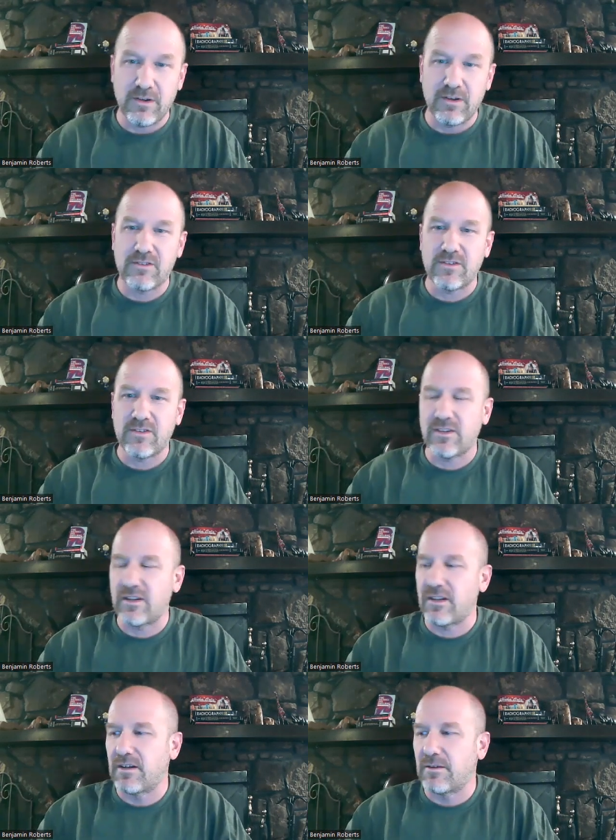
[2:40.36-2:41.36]

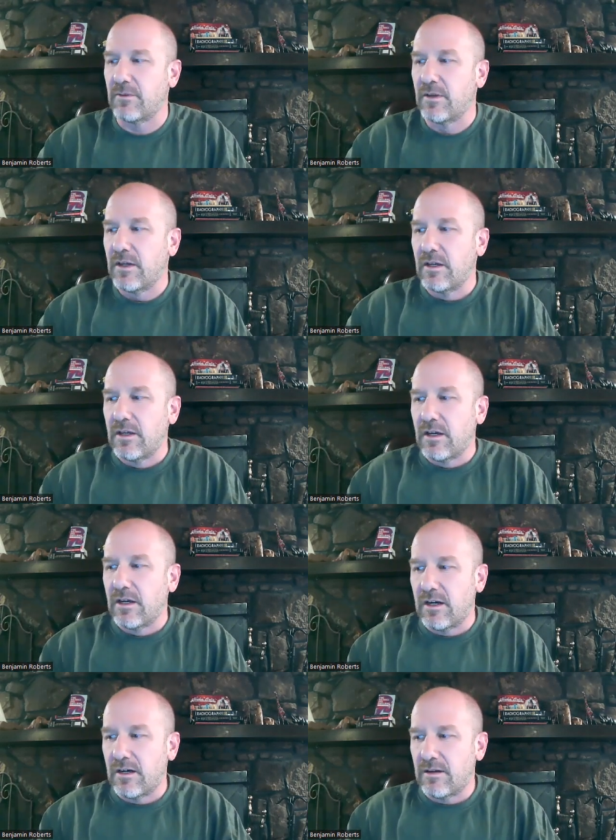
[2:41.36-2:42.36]
interested in
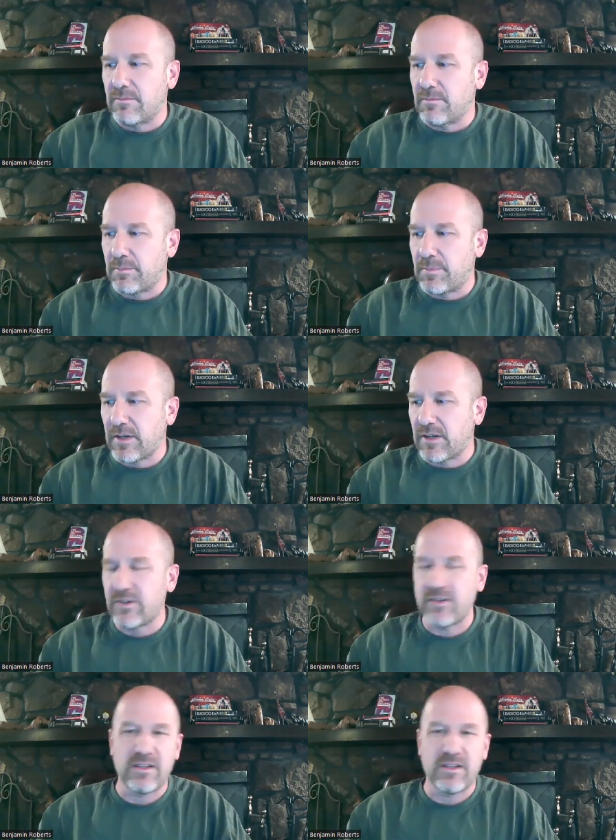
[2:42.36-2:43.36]
them. But
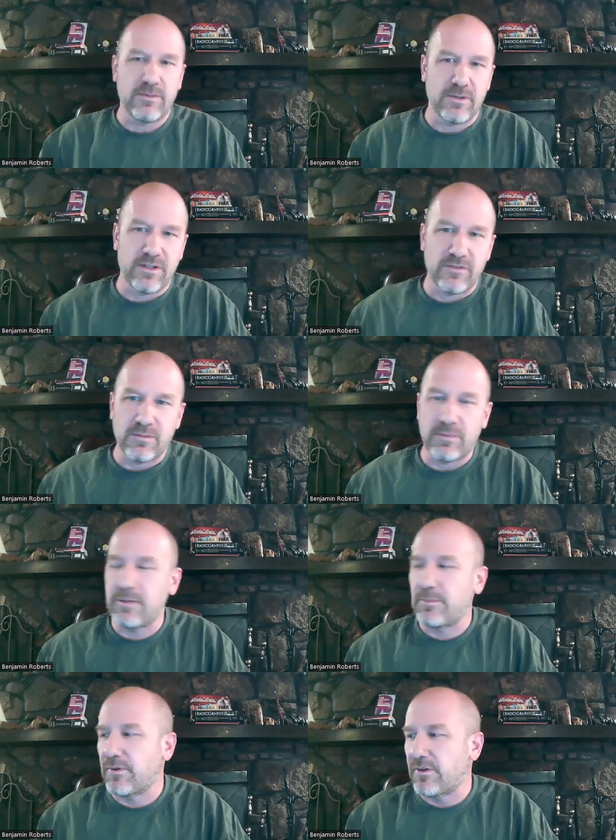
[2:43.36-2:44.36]
clearly we're different
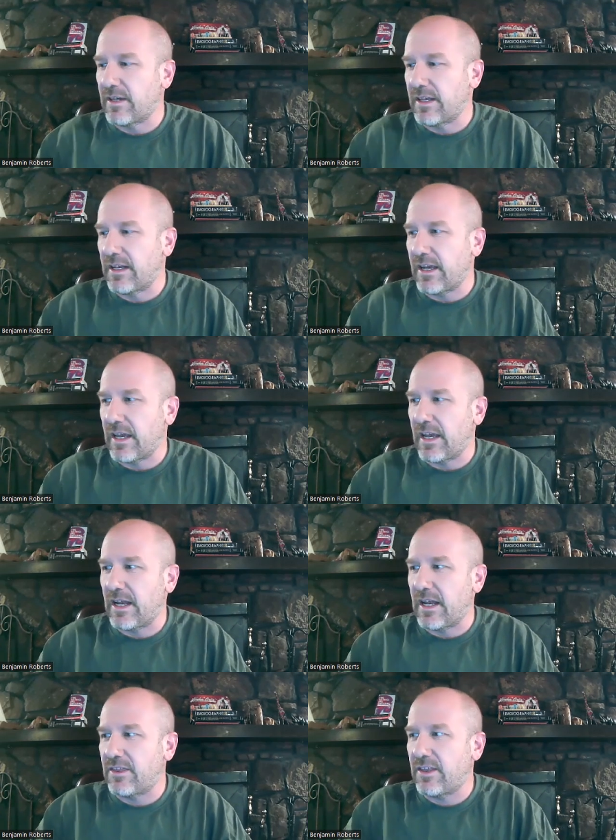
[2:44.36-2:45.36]
people. And
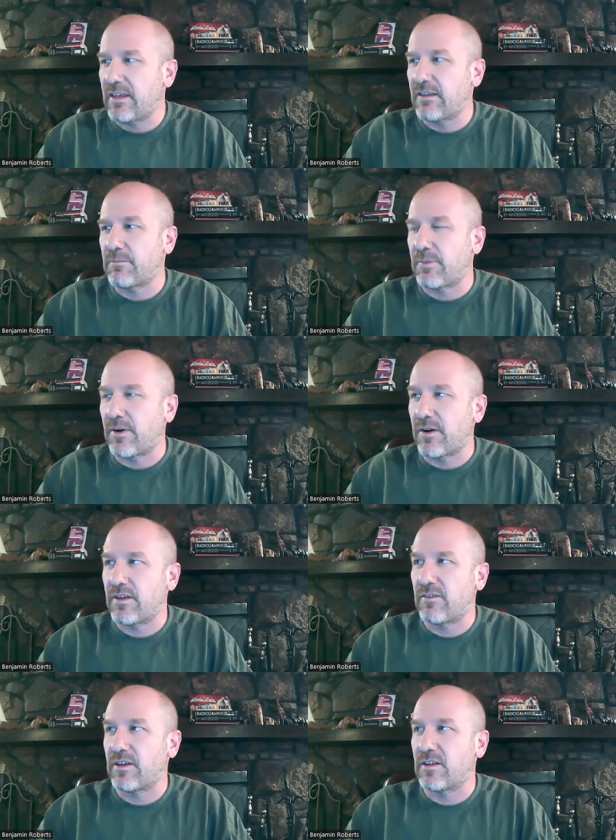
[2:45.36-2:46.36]
I think
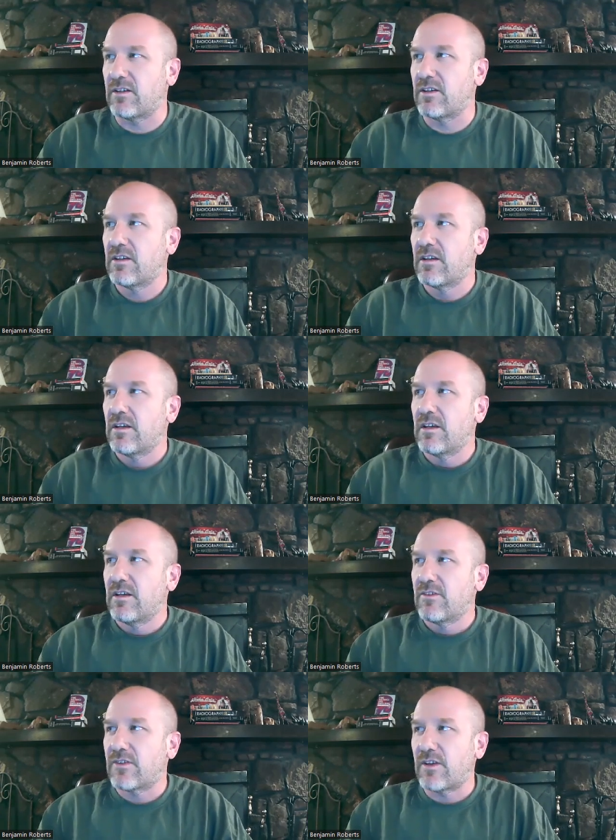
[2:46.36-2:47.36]
part of it,
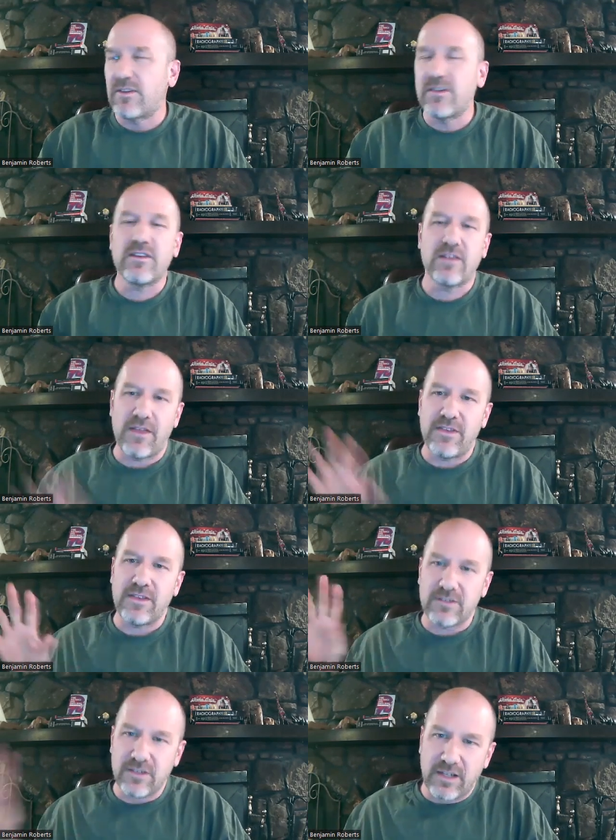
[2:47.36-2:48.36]
so I
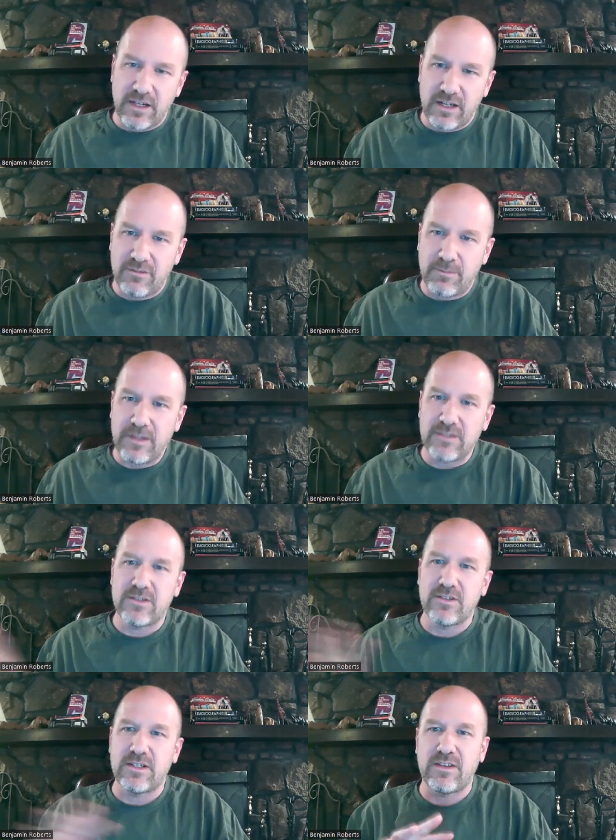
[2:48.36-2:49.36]
think there's a narrative
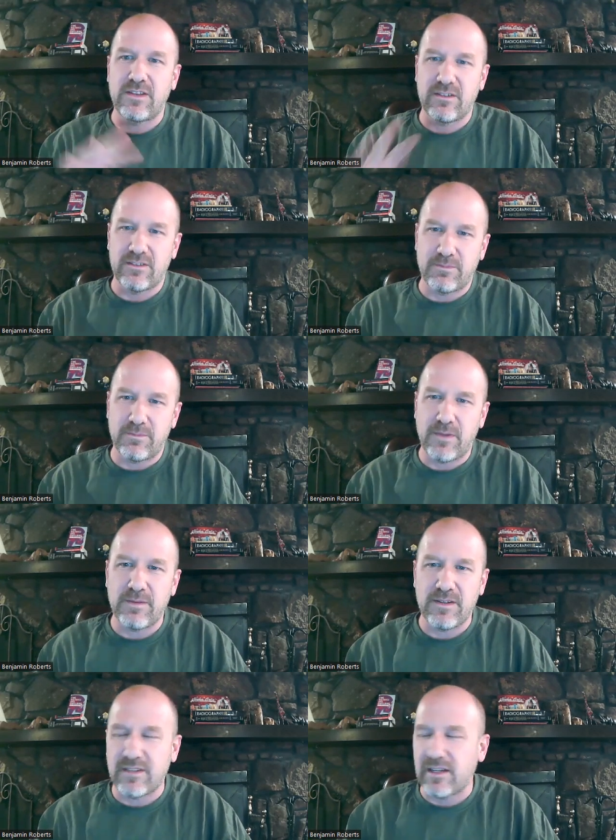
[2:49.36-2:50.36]
piece to it. I think there's
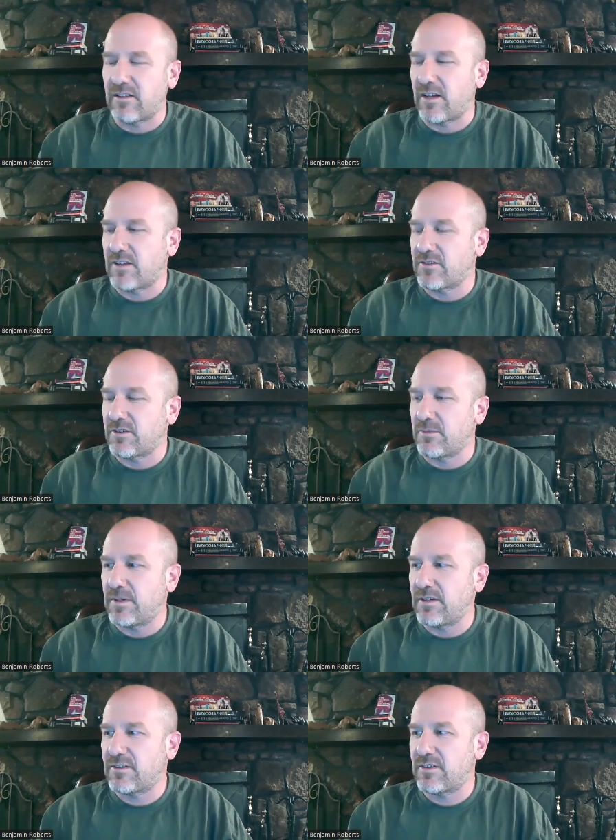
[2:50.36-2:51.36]
maybe a psychological
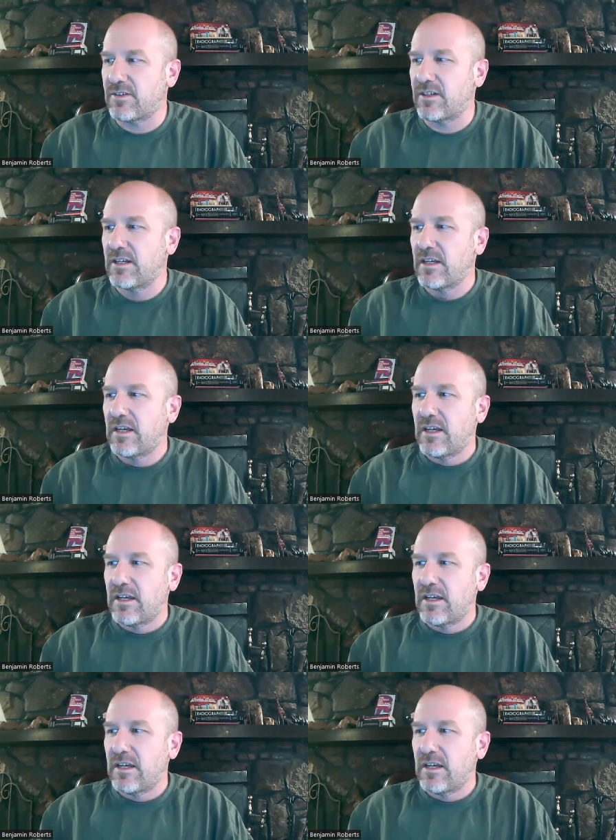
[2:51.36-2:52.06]
piece to it.